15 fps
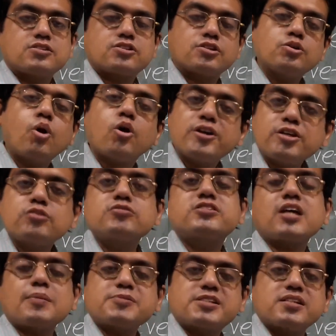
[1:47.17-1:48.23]
So no new
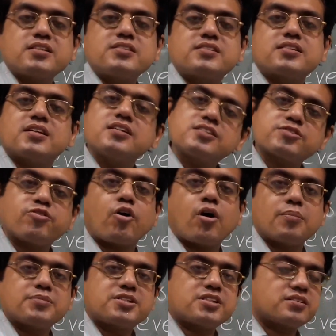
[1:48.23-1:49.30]
substance is
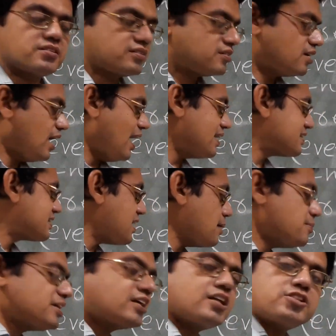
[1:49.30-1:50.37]
formed. And
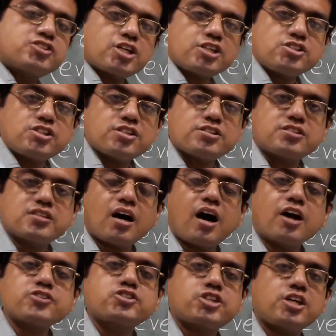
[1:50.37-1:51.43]
chemical changes
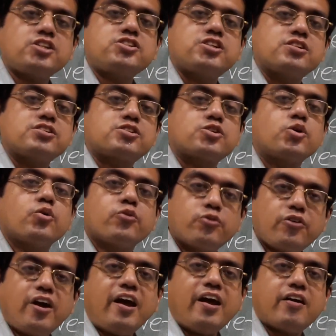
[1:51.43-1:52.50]
are changes
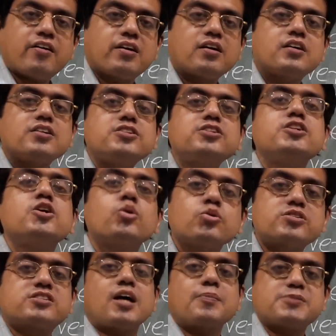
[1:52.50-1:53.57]
where
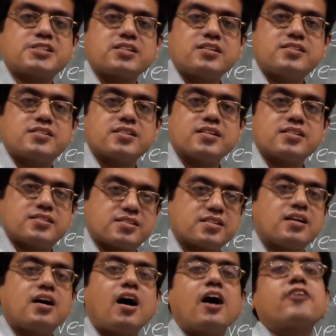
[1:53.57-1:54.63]
new substances
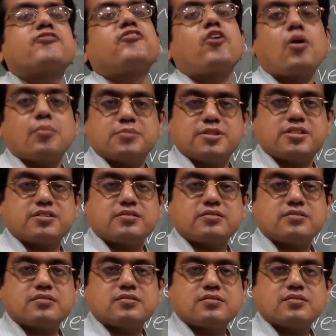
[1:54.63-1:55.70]
are
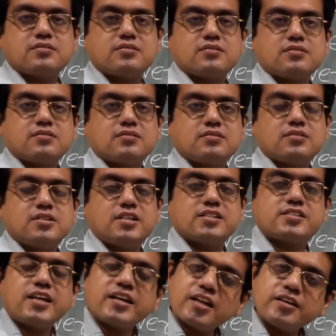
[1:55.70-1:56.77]
formed.
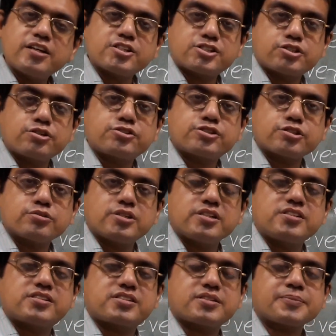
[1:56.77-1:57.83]
Is that understood
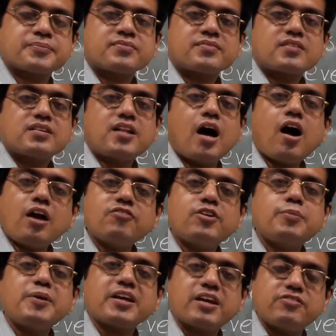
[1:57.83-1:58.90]
students? Now I
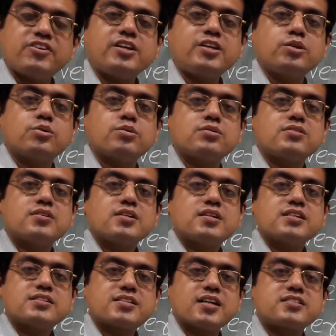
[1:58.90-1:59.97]
will be giving you
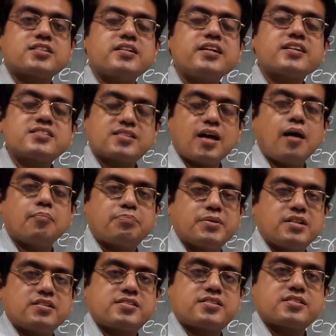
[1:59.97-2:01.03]
certain
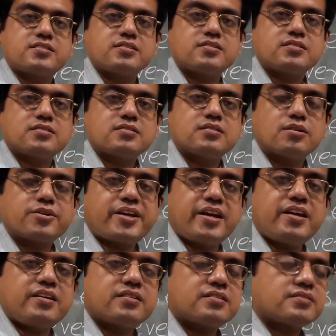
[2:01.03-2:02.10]
examples,
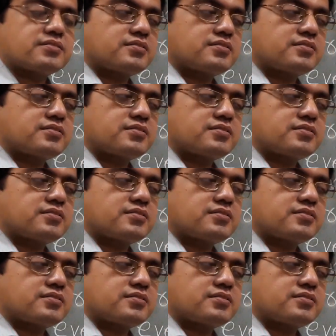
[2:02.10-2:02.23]
okay,